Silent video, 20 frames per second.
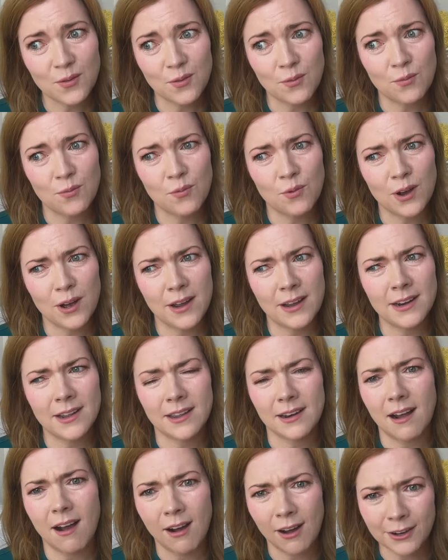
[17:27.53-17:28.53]
what
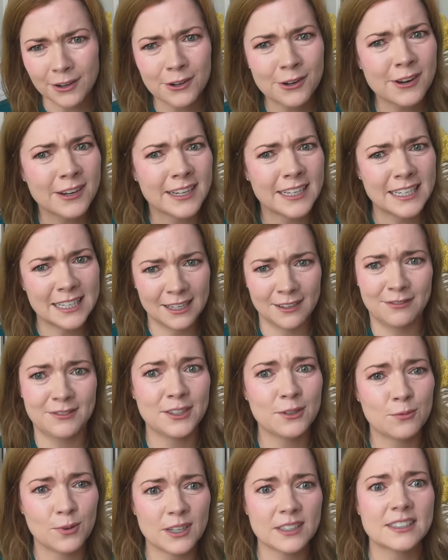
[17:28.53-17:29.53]
an honor and a
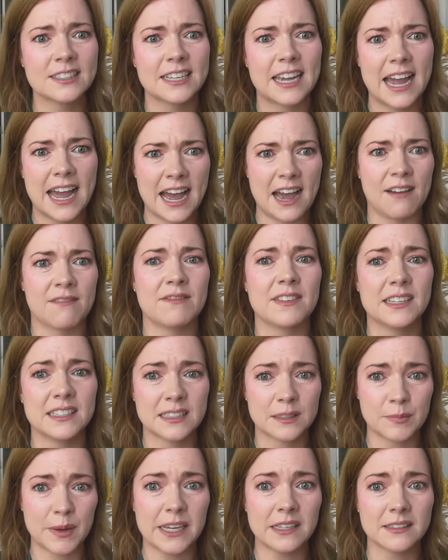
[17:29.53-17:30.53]
gift it was to have these
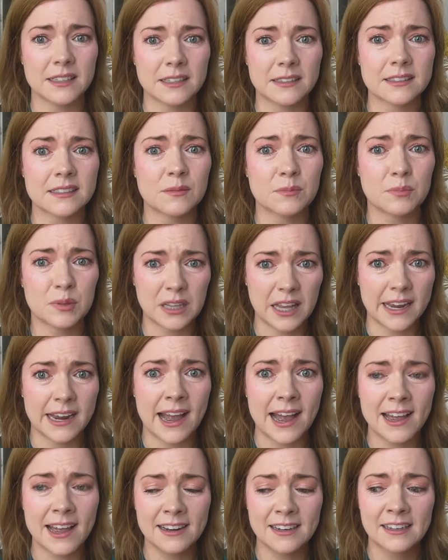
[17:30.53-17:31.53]
spaces to play
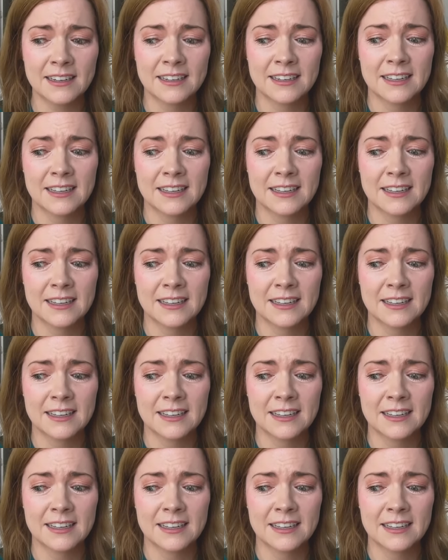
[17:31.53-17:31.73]
at.